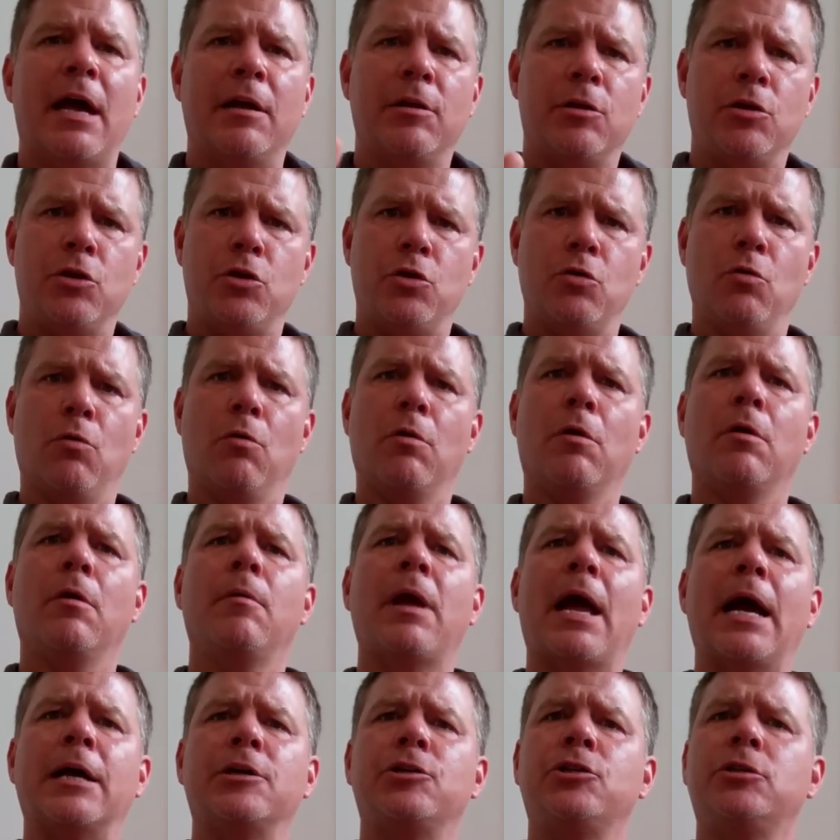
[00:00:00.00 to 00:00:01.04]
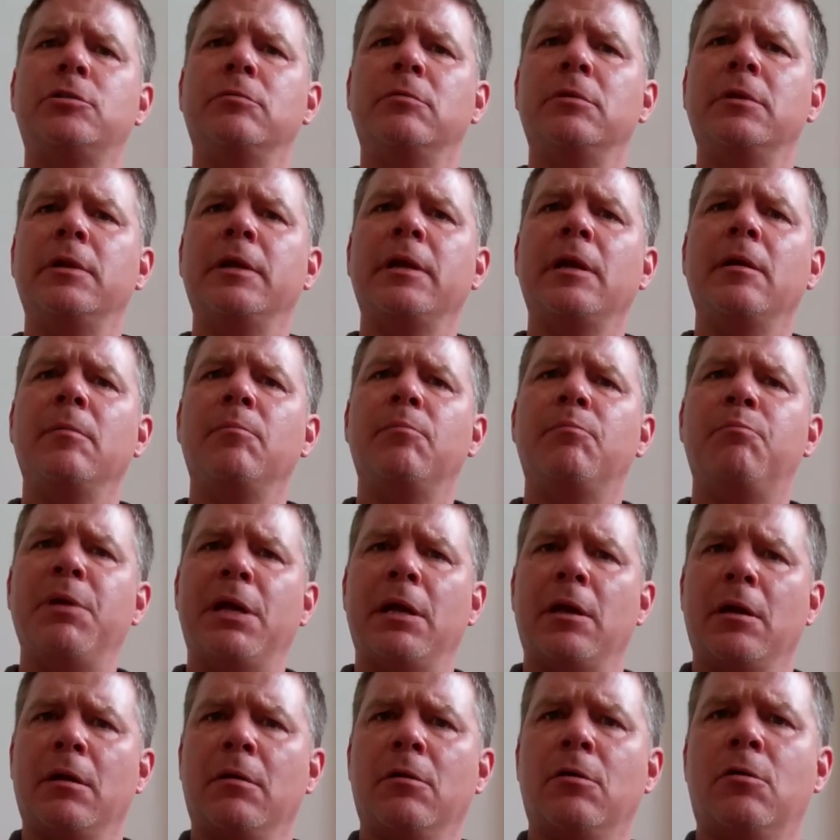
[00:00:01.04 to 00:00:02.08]
that you're actually
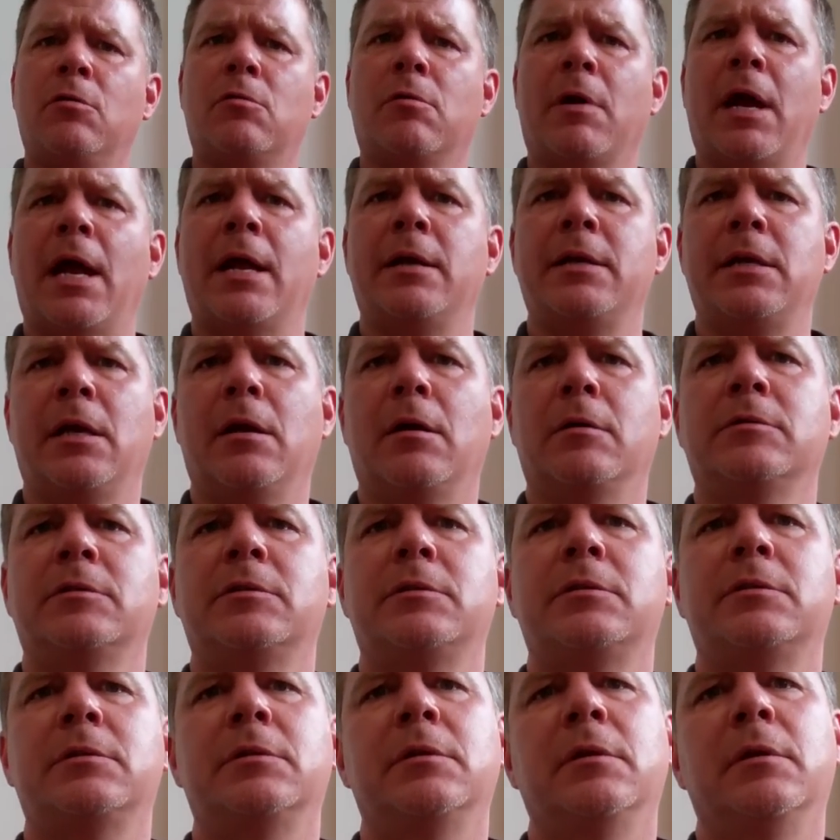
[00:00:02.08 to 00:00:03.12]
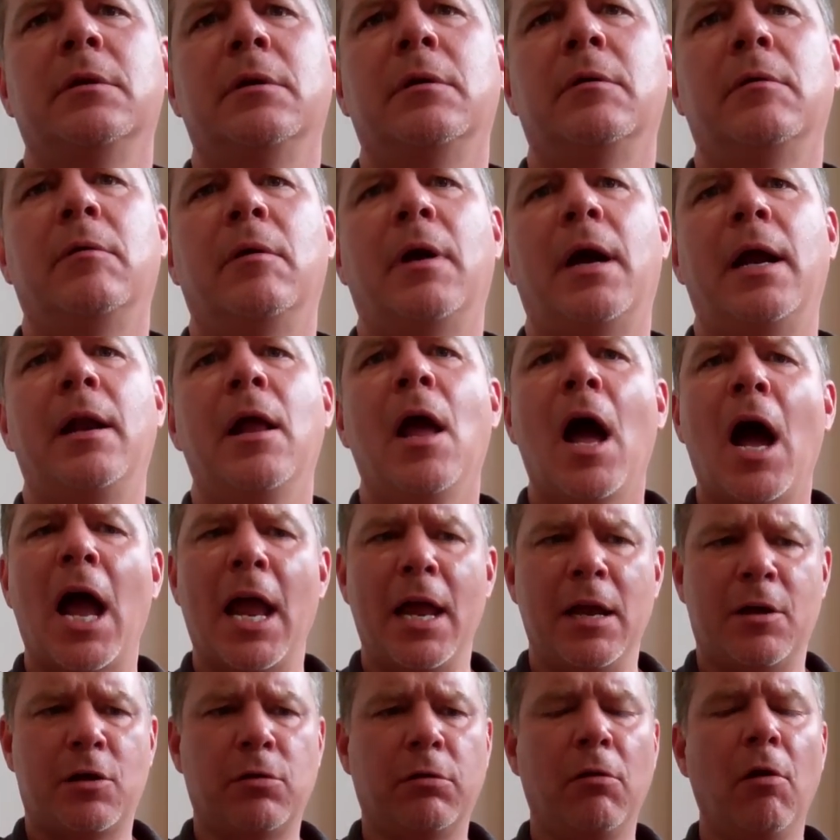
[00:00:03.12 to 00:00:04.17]
being grandiose, right?
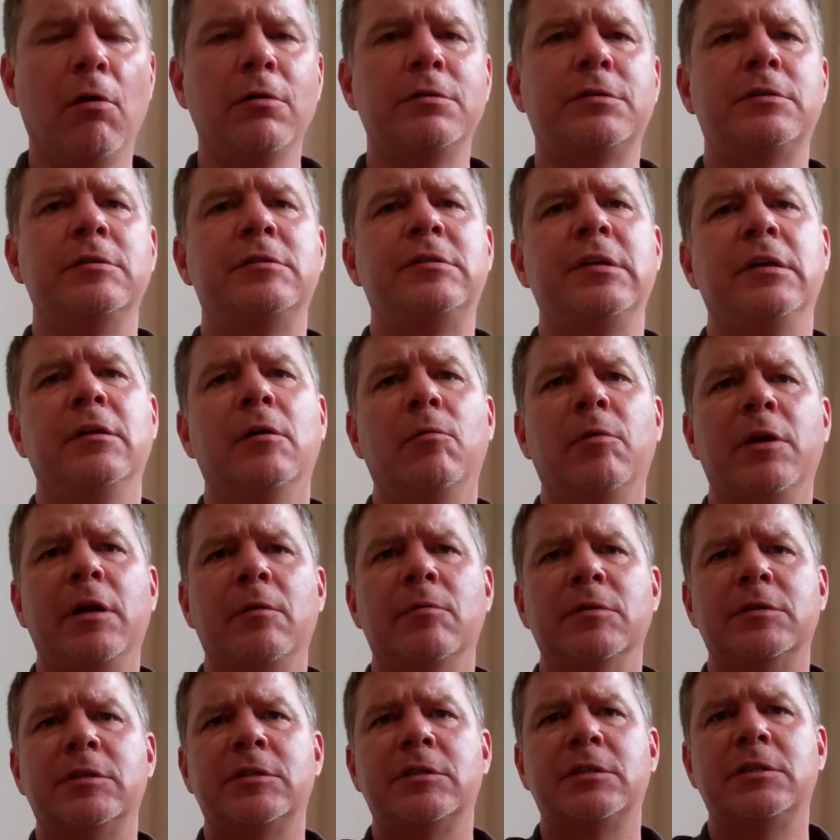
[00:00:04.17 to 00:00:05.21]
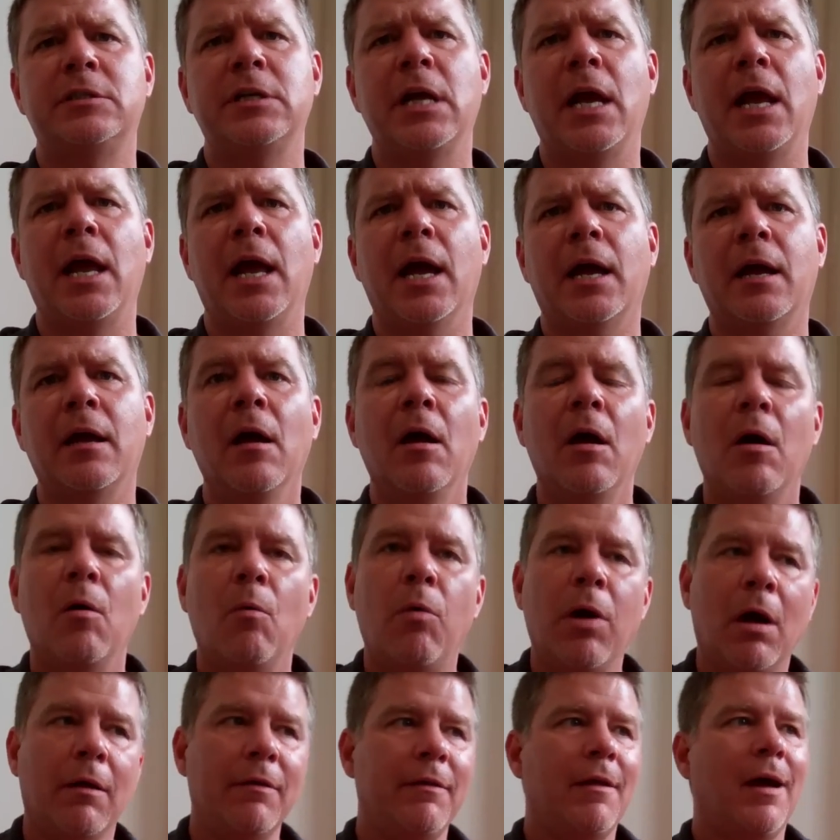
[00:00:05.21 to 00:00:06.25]
He closed the deal when he was sick.
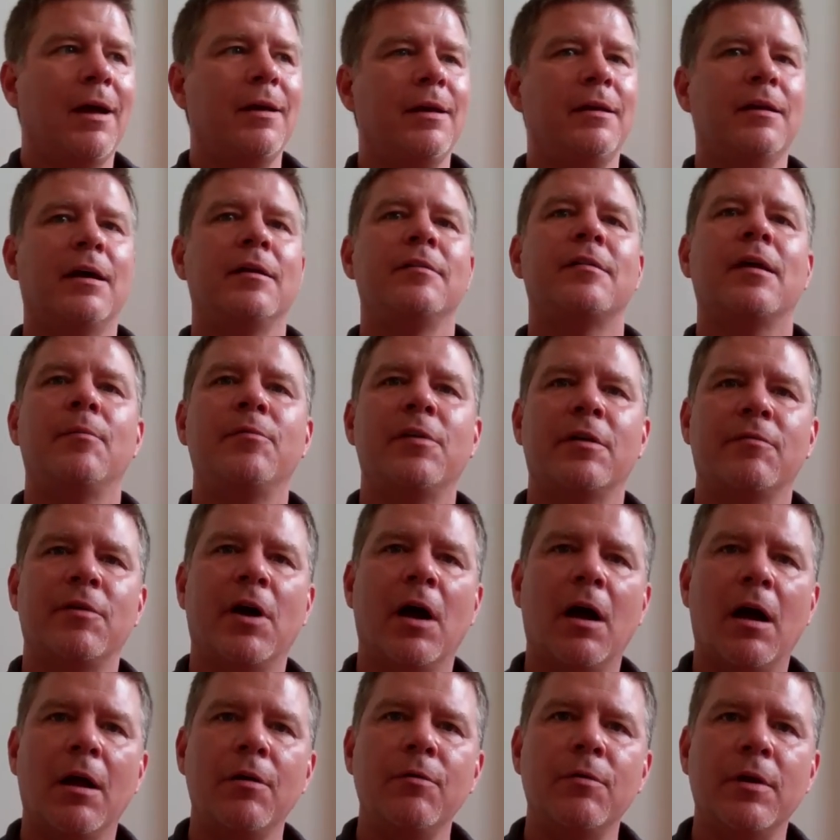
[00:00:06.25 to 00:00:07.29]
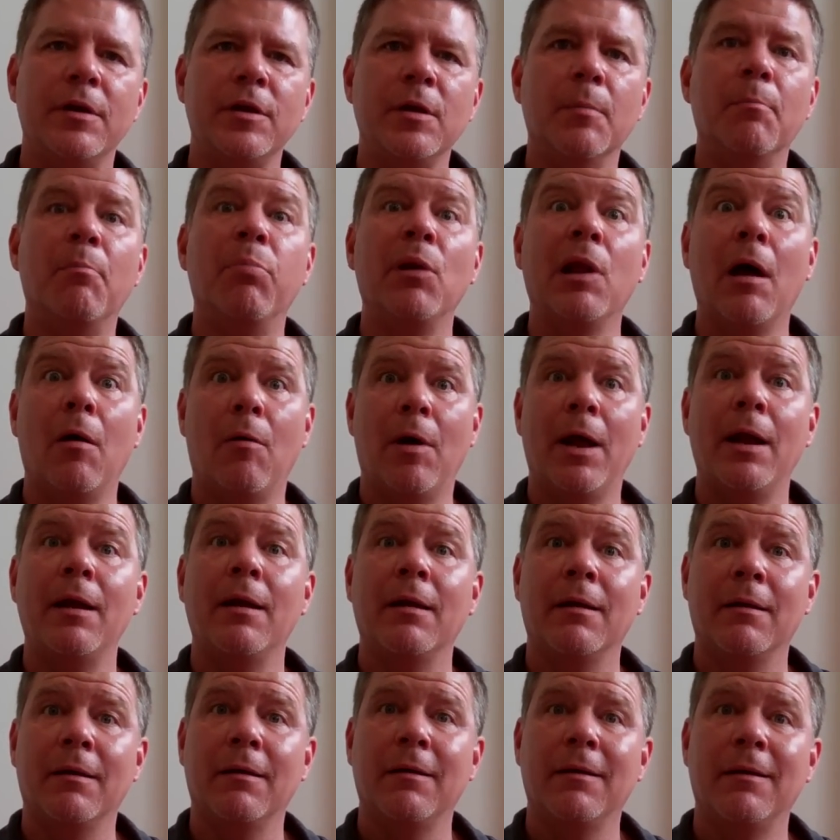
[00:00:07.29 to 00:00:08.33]
Well, 99 times out of 100, you blow it.
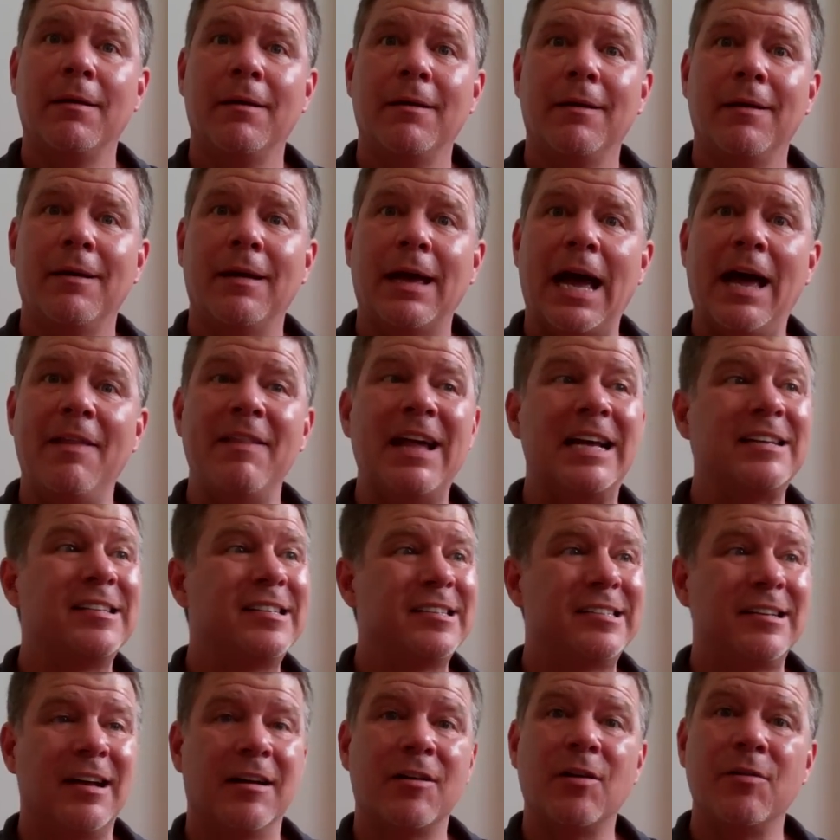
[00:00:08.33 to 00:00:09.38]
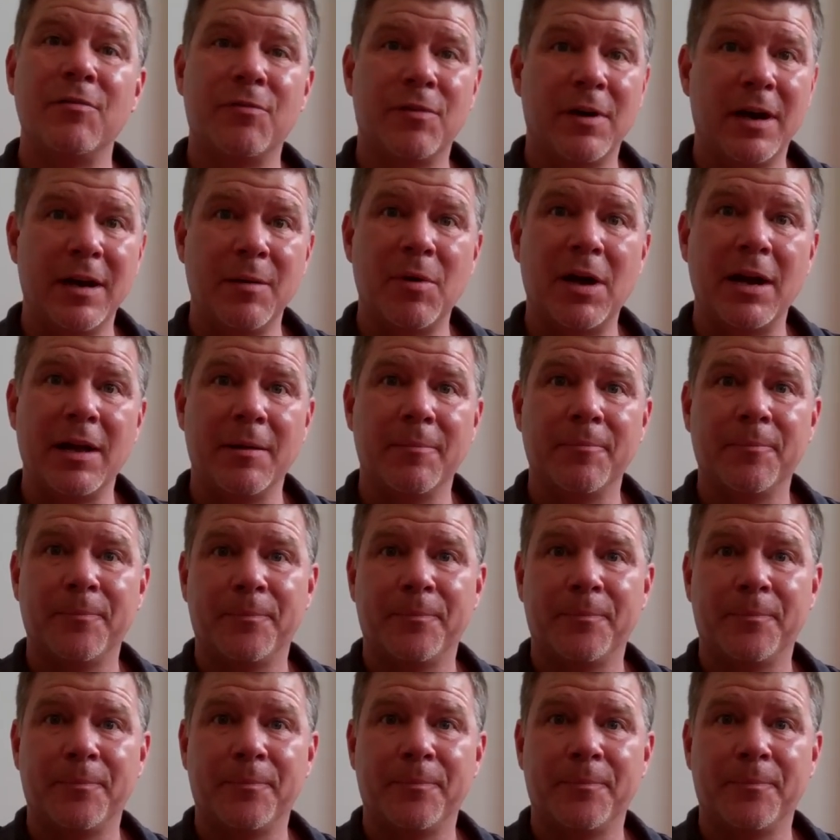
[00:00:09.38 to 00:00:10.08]
And that's just not good for anybody.